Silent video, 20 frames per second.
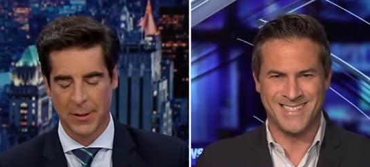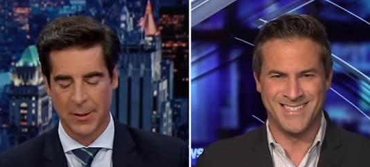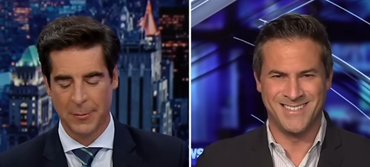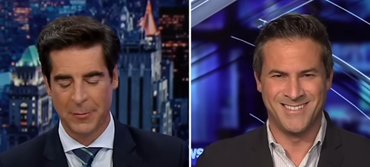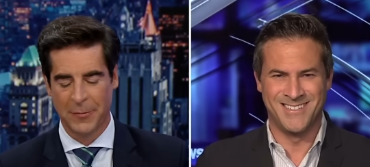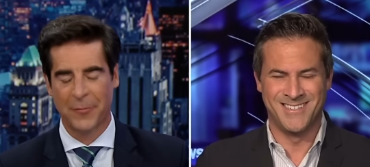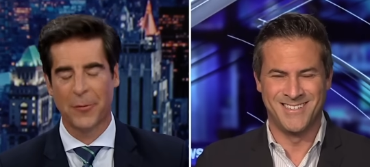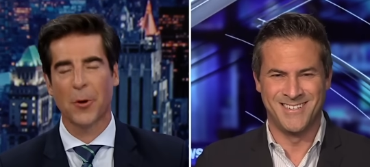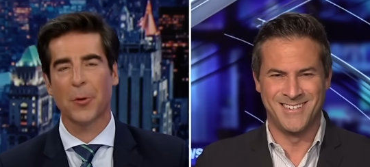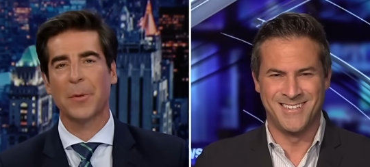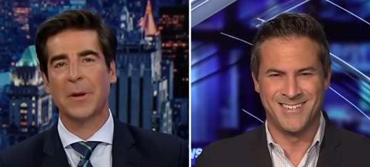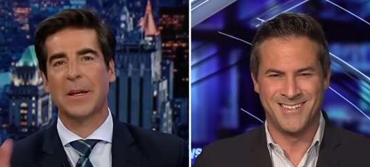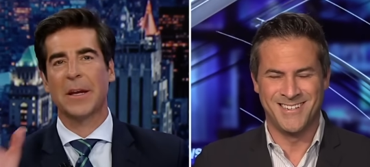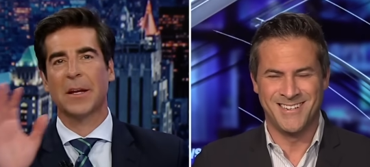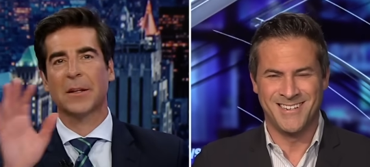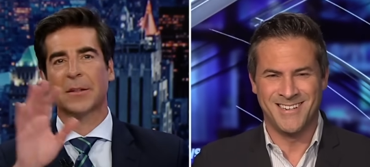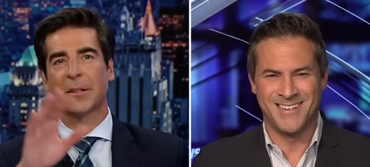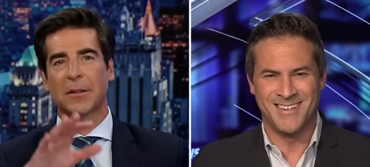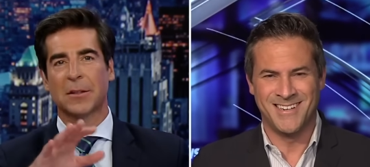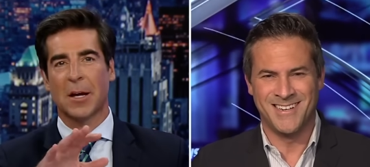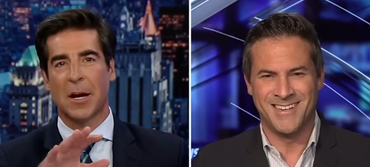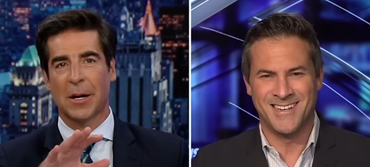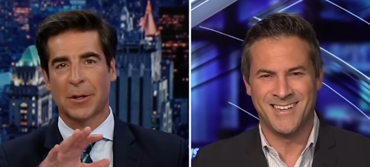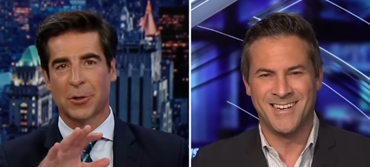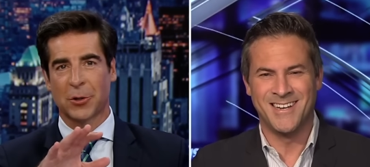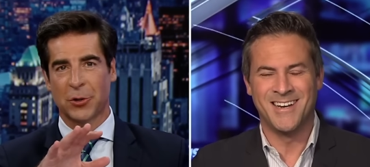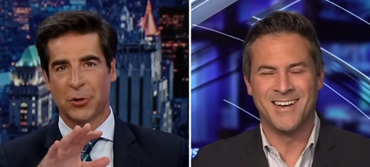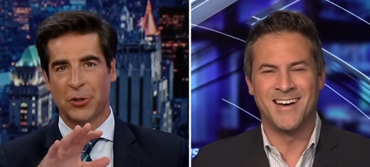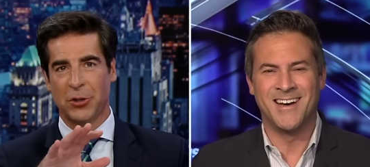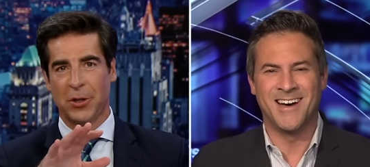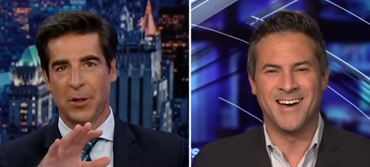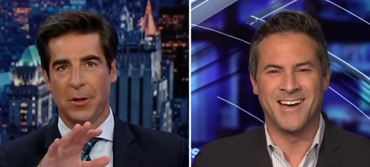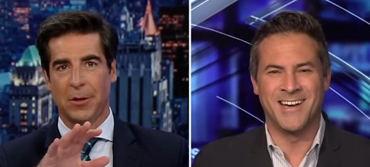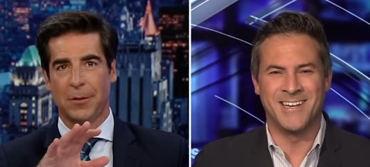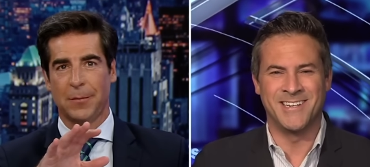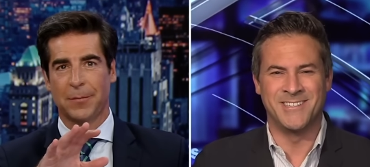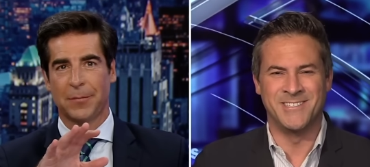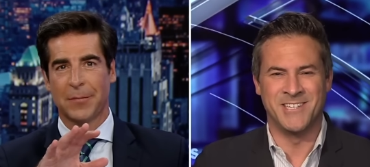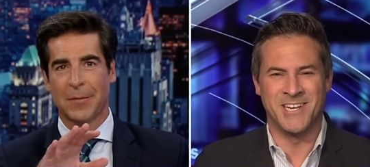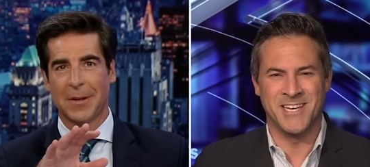Speaker 1: before we get to Dr. Jill.
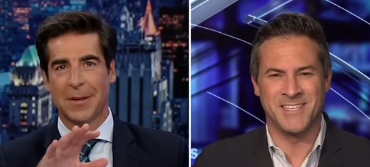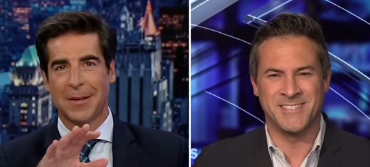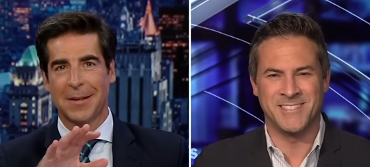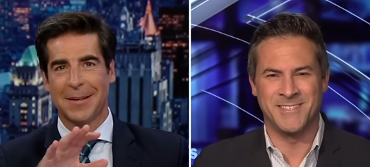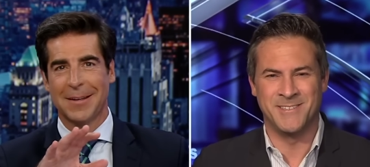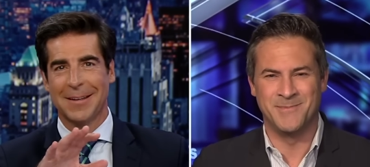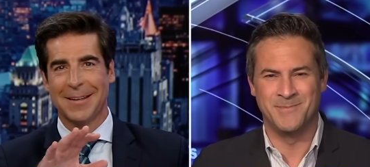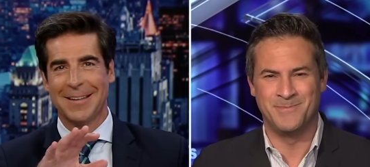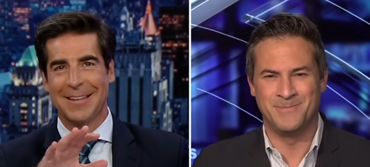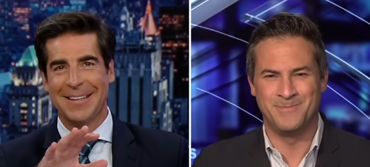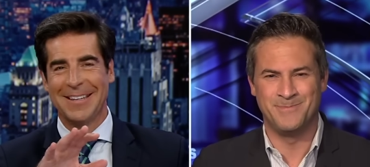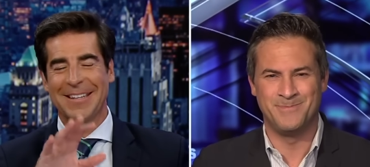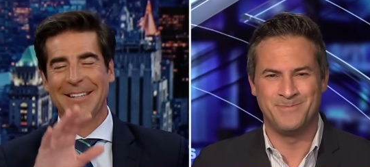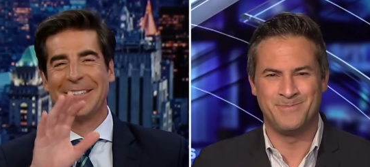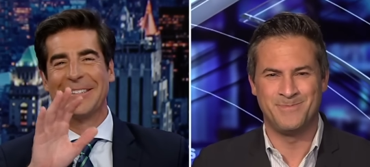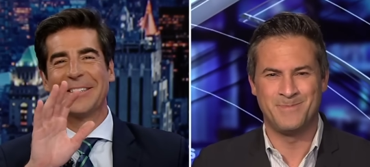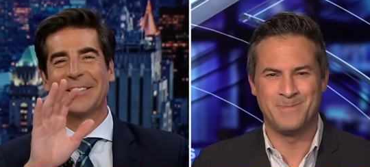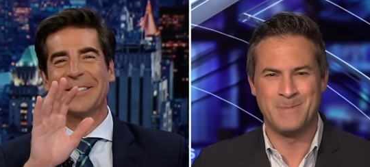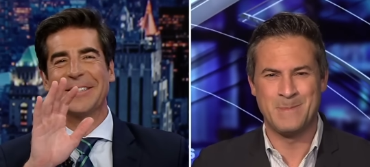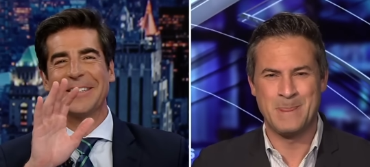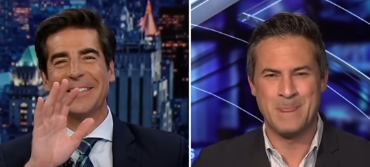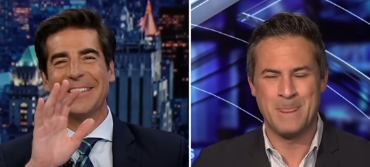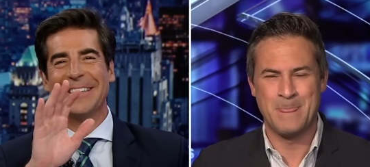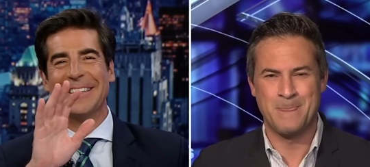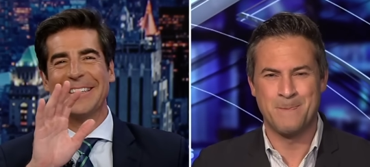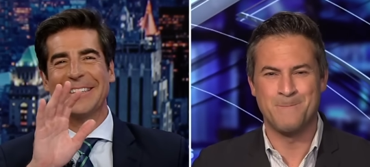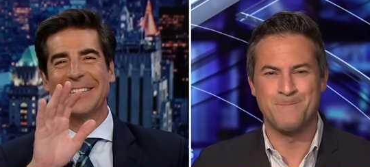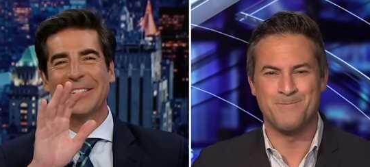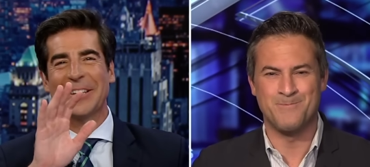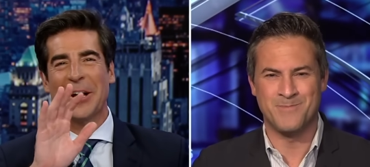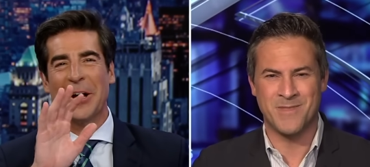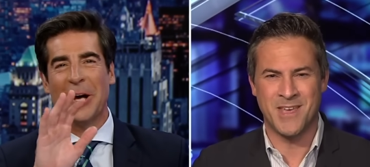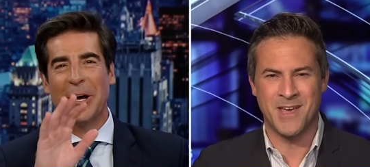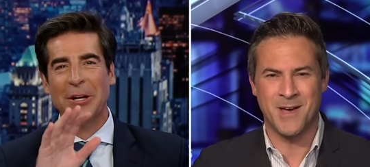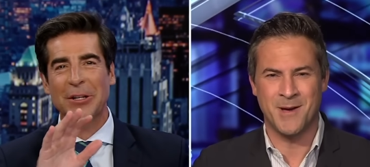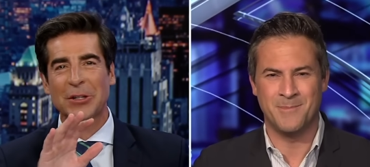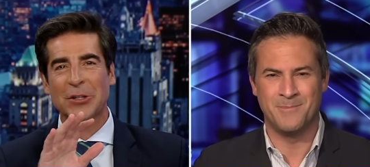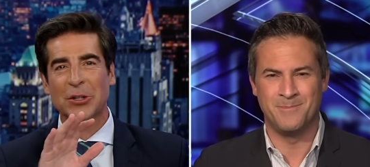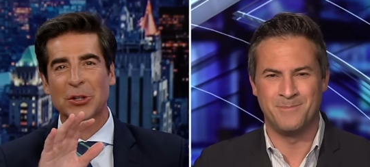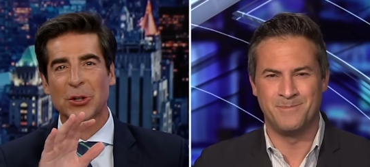Hi, Jesse. Is, is
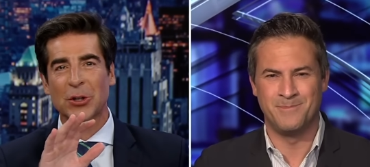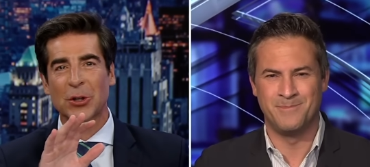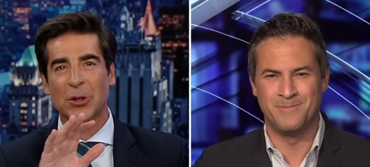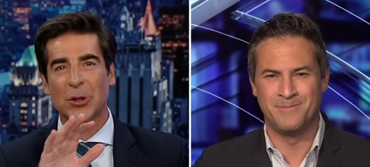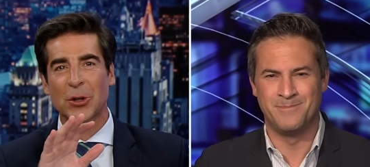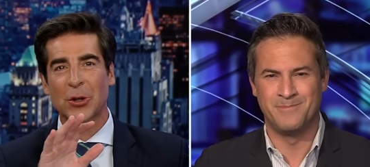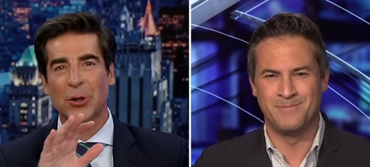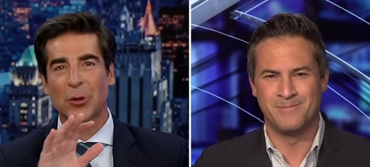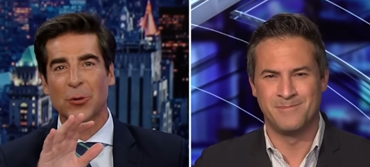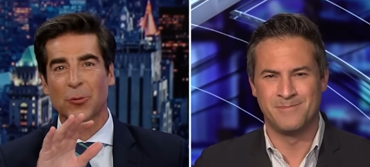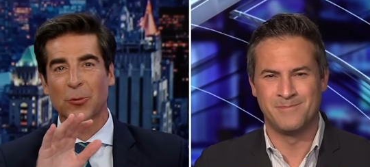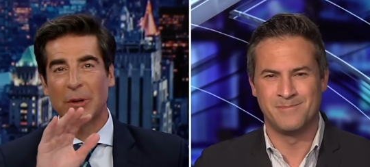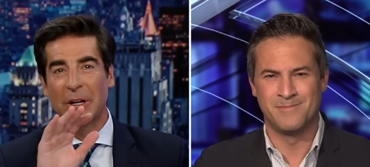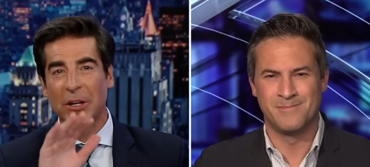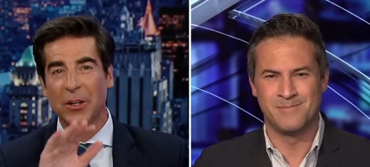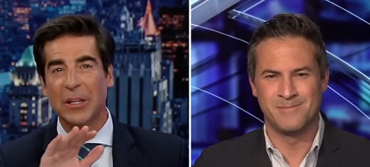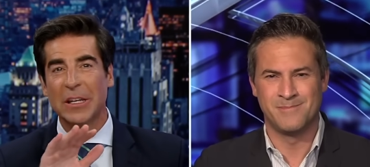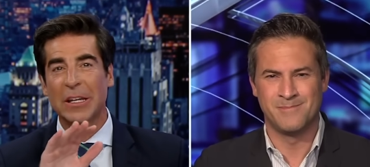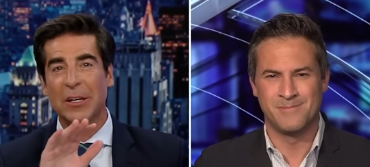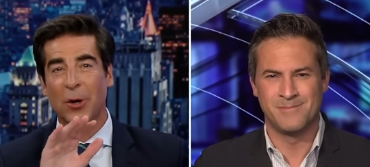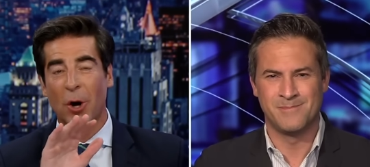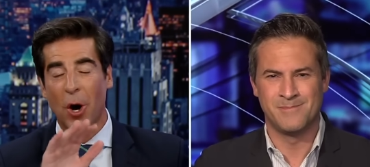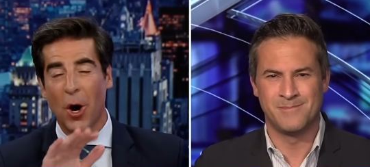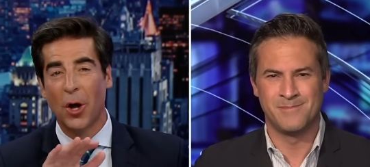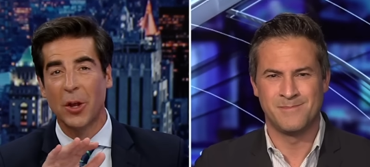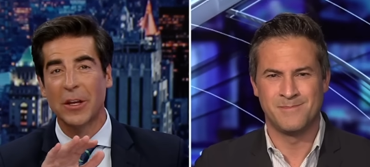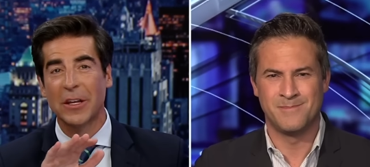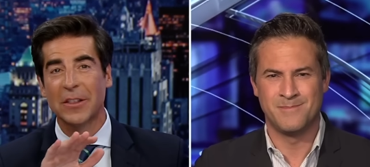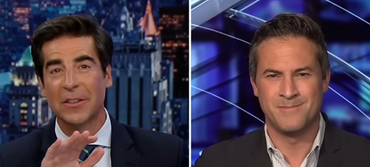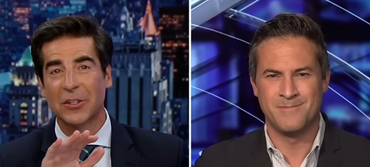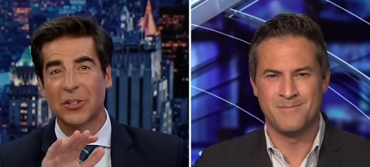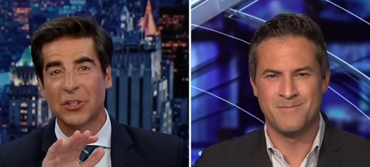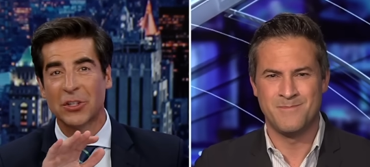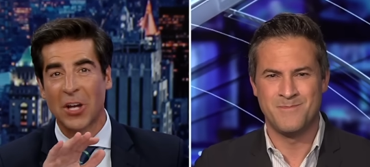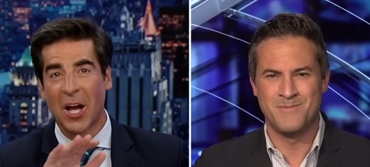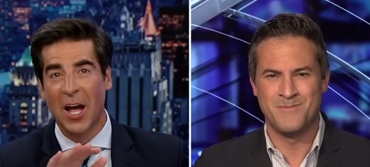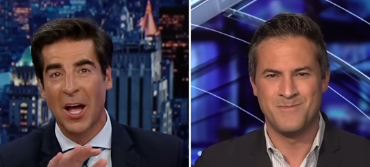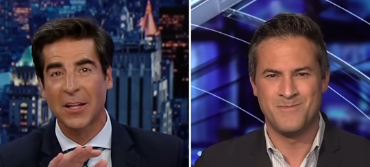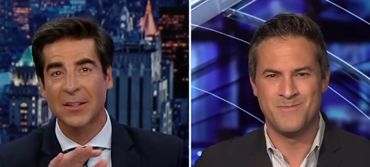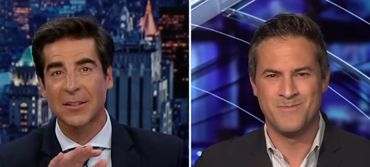Hunter really calling the
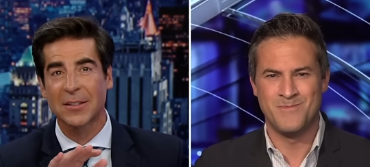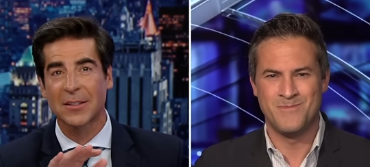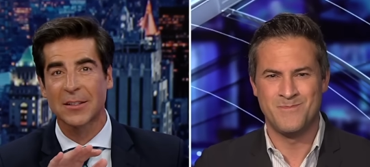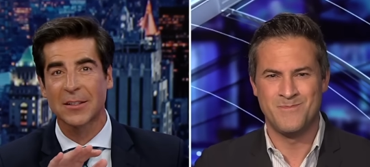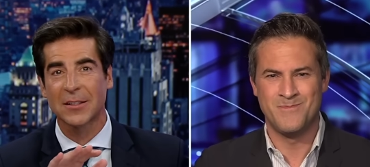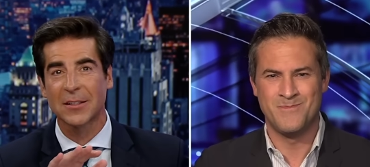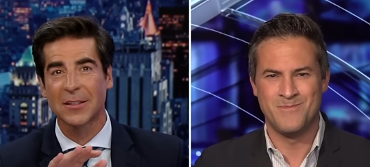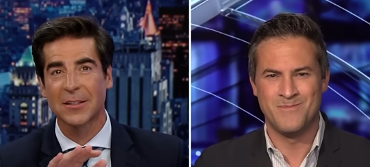shots?